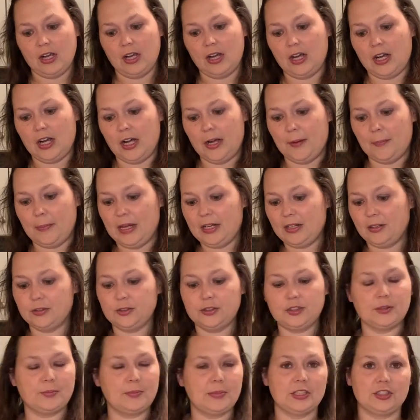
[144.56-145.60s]
I don't
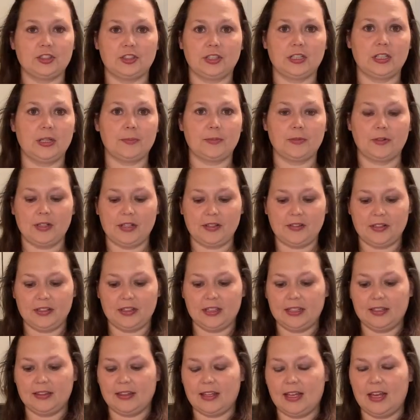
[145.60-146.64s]
use a measuring cup or anything
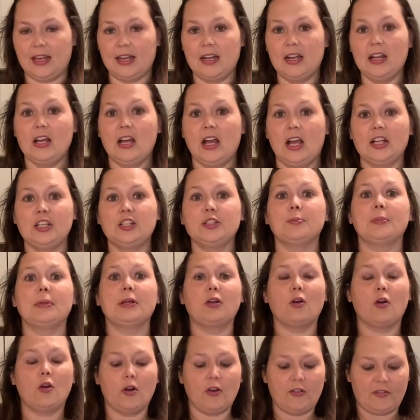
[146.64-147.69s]
like that. I use my
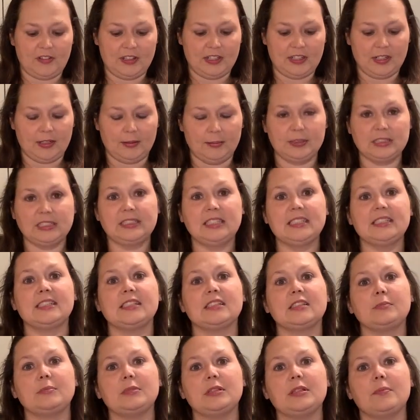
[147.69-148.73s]
coffee cup because this is
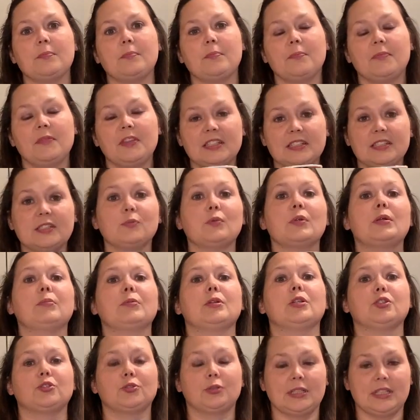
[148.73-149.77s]
going to be this is what I'm
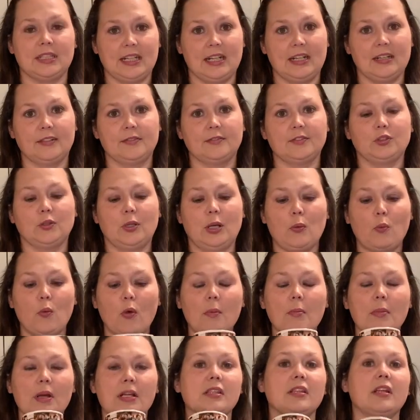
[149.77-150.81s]
going to drink out of. So I
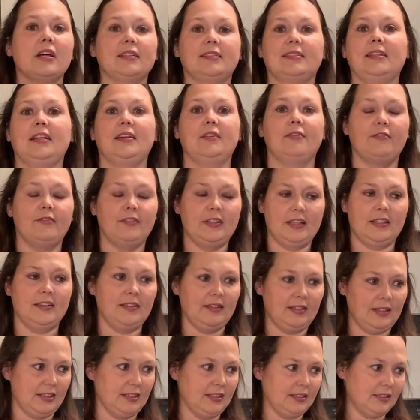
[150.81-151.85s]
want my latte to fit in
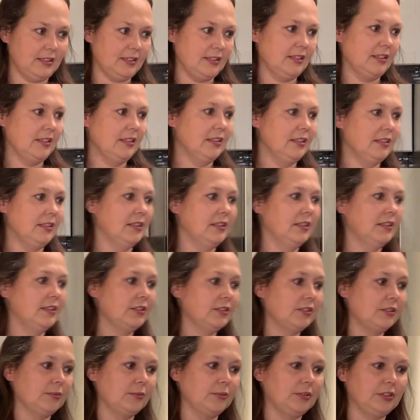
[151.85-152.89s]
this.
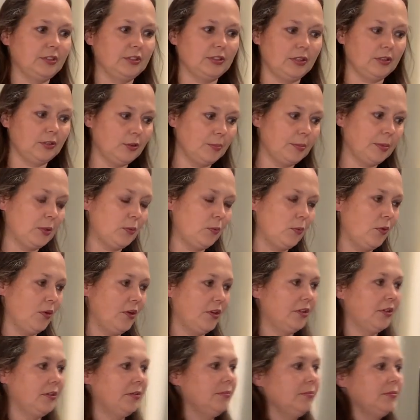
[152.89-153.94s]
So I'm going to use a little bit of
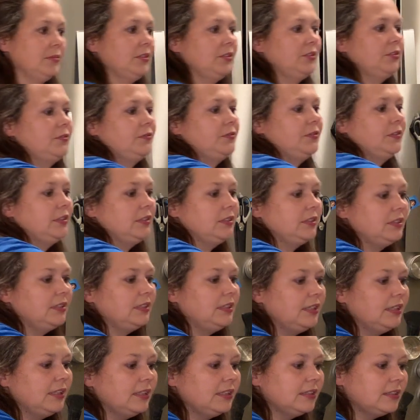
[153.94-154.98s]
water. I'm not sure if you can
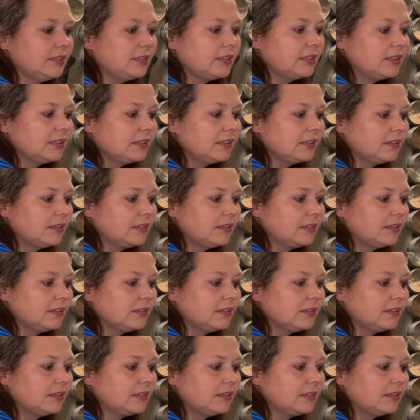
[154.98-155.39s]
see this.